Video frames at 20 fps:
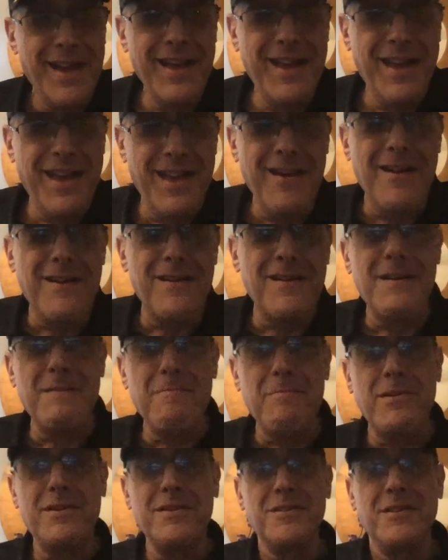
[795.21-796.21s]
he hung
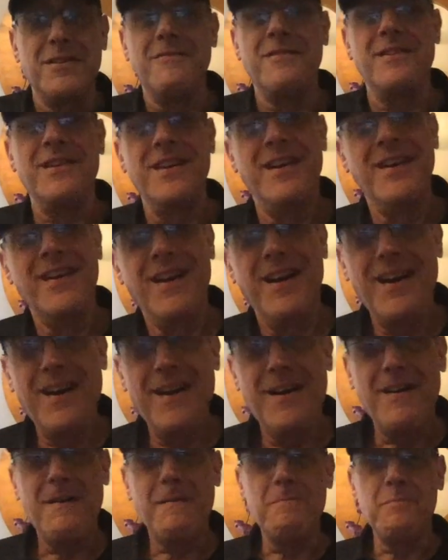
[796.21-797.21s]
up on you.
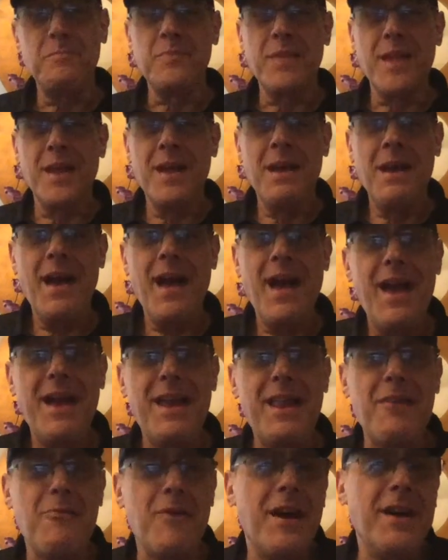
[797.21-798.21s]
Um,
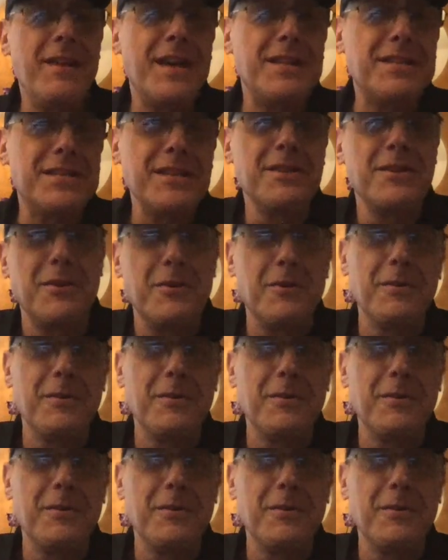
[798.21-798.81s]
anyway, that's a little